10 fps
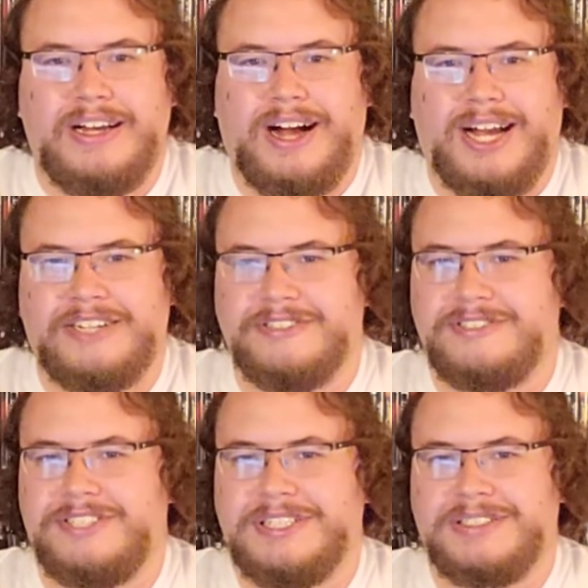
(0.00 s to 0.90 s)
i could
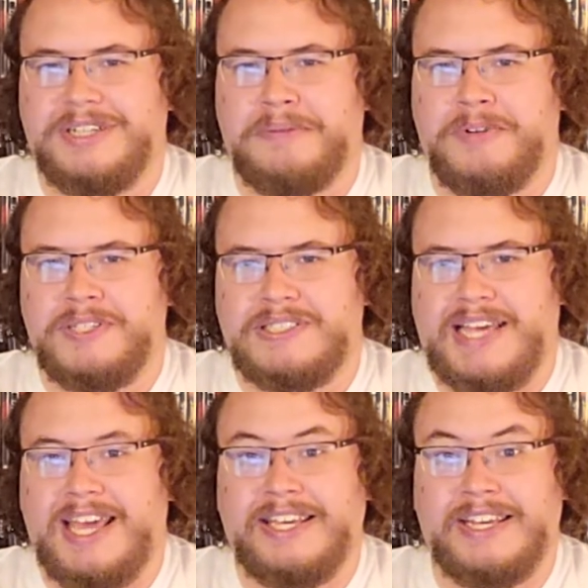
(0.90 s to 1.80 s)
see someone
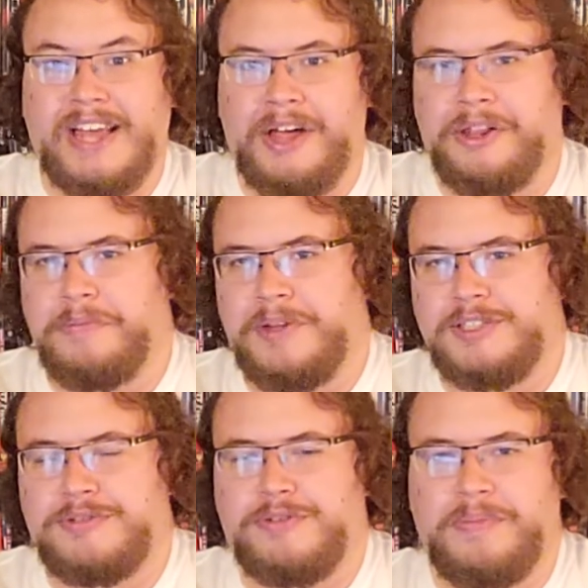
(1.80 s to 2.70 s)
taking
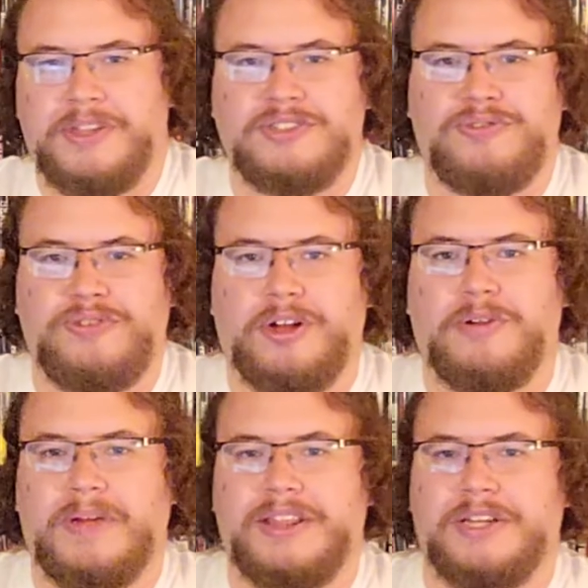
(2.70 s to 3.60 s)
elements from this
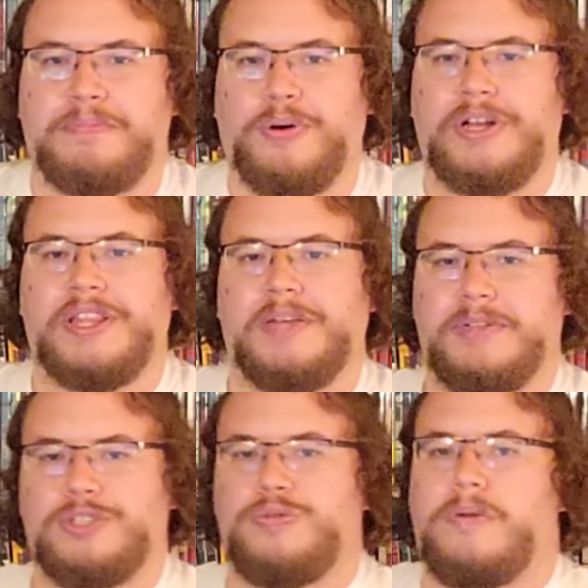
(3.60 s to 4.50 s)
film and then putting them
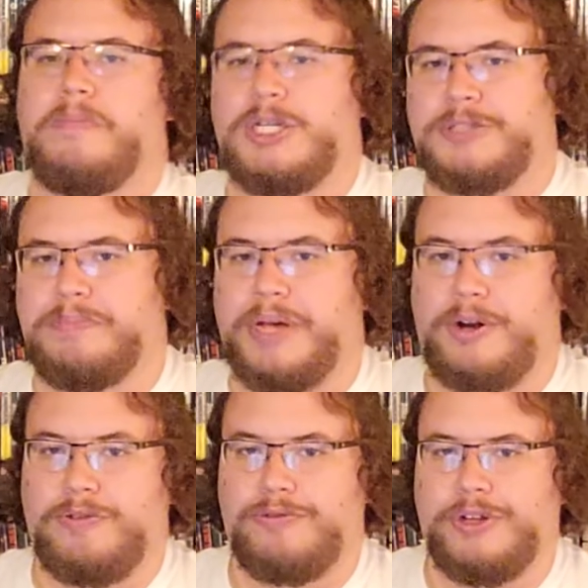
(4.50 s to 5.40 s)
into a much
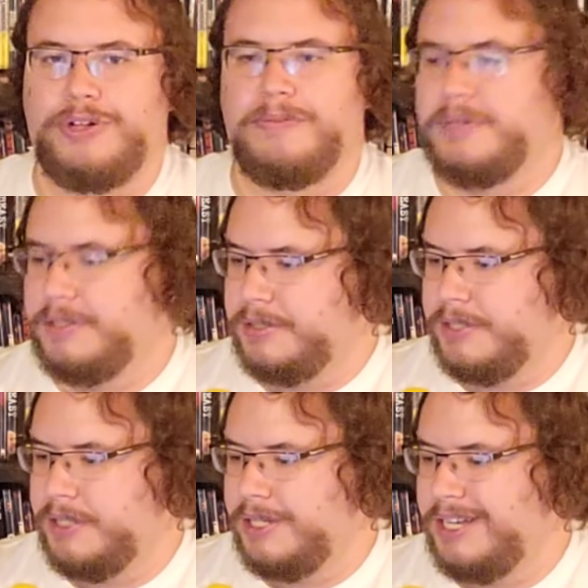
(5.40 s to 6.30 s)
better film
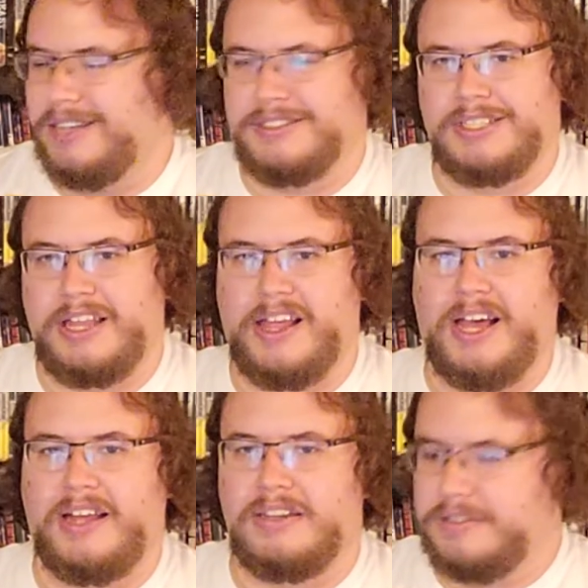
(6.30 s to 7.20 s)
i'll say
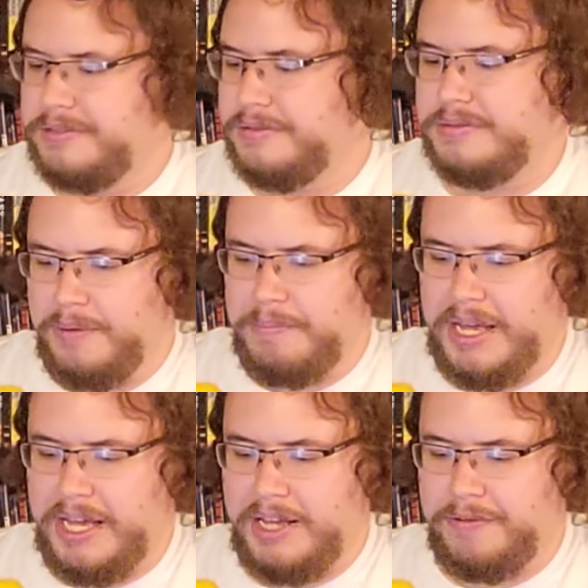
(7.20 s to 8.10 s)
that
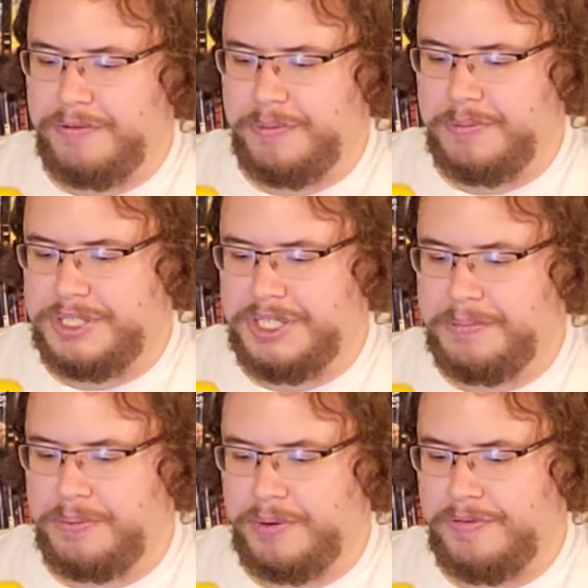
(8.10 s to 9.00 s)
Man from
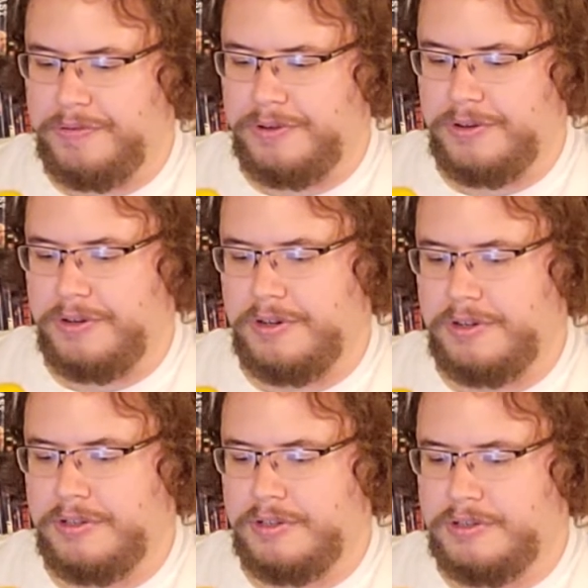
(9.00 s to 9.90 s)
Deep
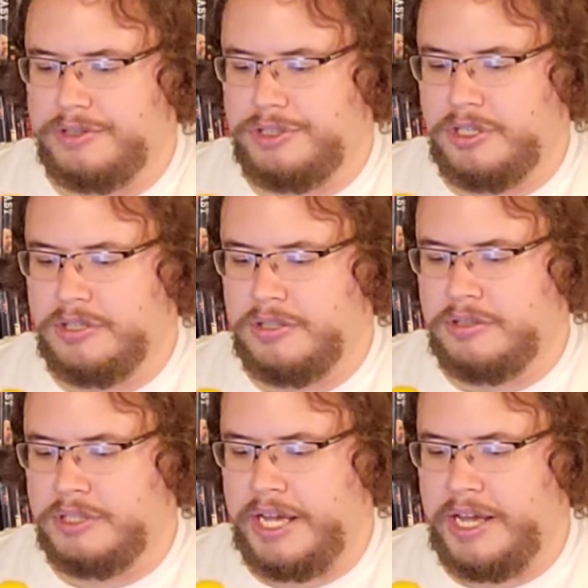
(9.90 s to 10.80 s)
River,
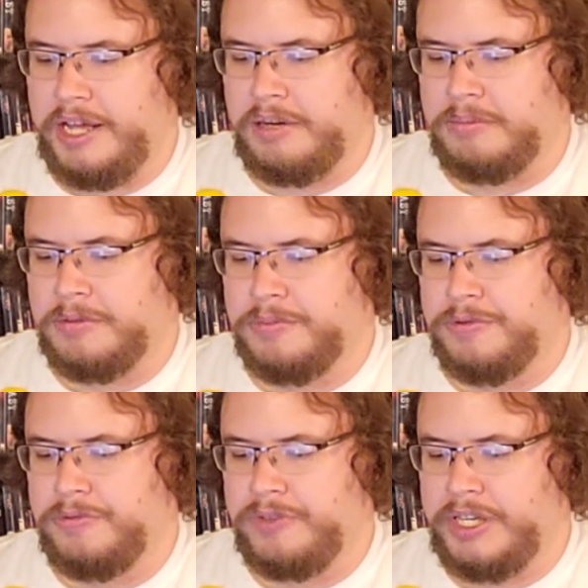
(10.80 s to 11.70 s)
Jungle Cannibal
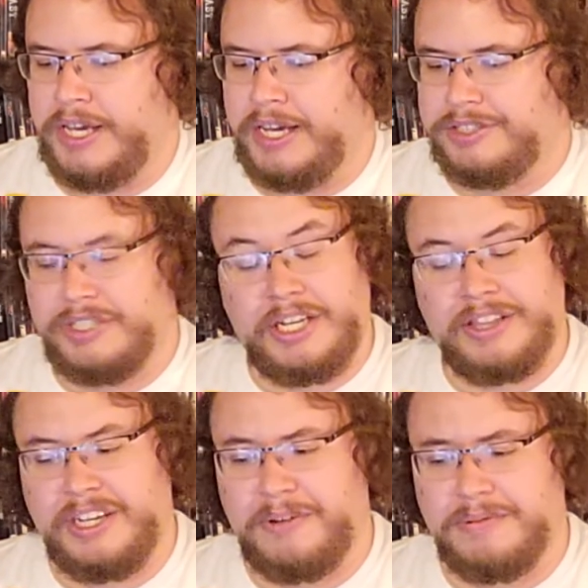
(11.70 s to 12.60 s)
movie. Actually, I
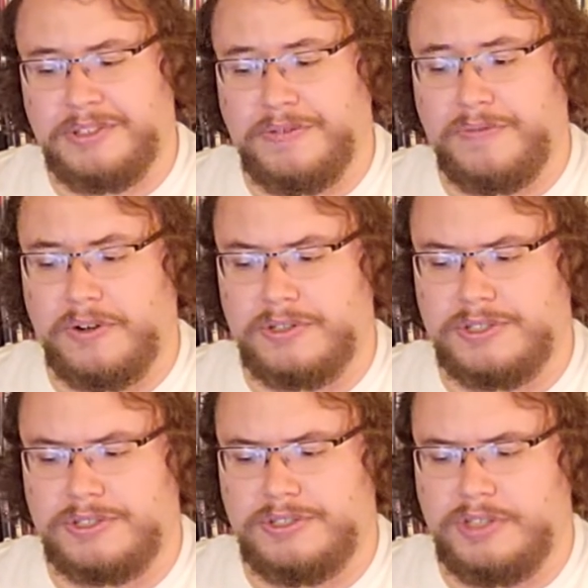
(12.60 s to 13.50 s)
think it was the
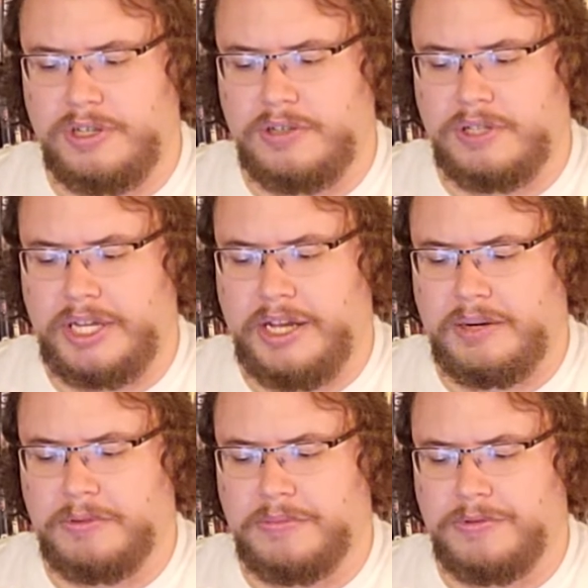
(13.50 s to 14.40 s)
first Jungle
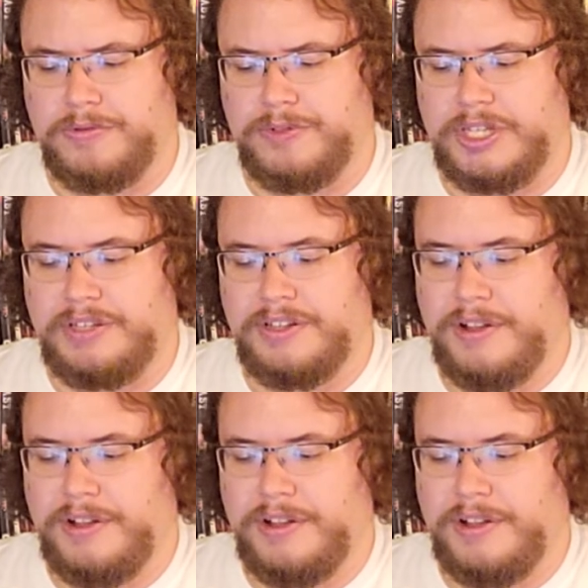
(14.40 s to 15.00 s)
Cannibal movie.